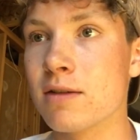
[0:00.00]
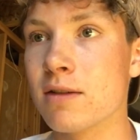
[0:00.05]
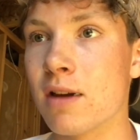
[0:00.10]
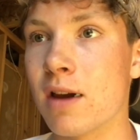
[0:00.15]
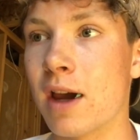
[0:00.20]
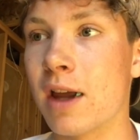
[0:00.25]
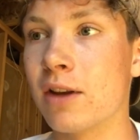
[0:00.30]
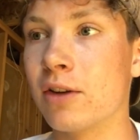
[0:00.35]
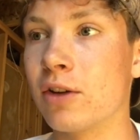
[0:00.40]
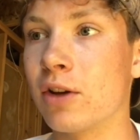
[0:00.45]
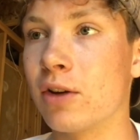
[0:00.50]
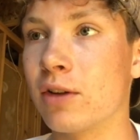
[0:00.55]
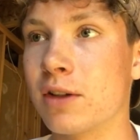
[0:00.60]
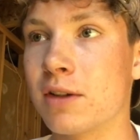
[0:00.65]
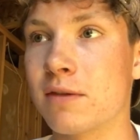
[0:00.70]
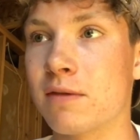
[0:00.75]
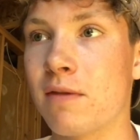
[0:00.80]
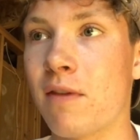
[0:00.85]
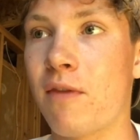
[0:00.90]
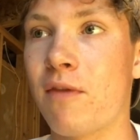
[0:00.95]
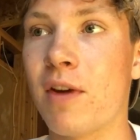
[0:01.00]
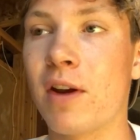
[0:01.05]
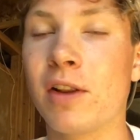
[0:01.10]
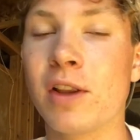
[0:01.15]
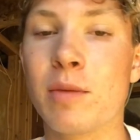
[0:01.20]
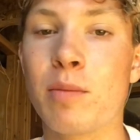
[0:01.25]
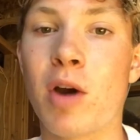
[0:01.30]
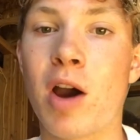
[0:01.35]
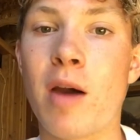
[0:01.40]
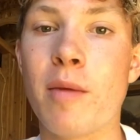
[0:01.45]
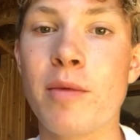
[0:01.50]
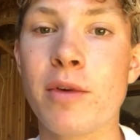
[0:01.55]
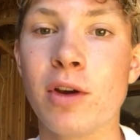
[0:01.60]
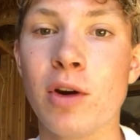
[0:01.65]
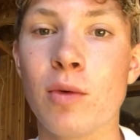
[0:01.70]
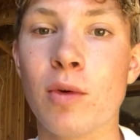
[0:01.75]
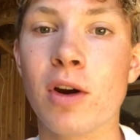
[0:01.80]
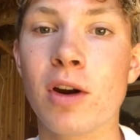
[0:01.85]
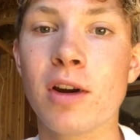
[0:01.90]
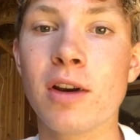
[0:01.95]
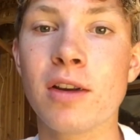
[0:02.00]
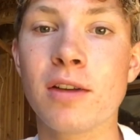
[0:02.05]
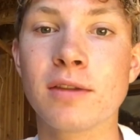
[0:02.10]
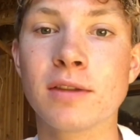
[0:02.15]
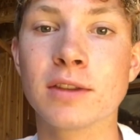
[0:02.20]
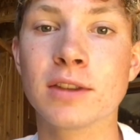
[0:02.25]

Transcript: I don't know, it's a fairly popular word.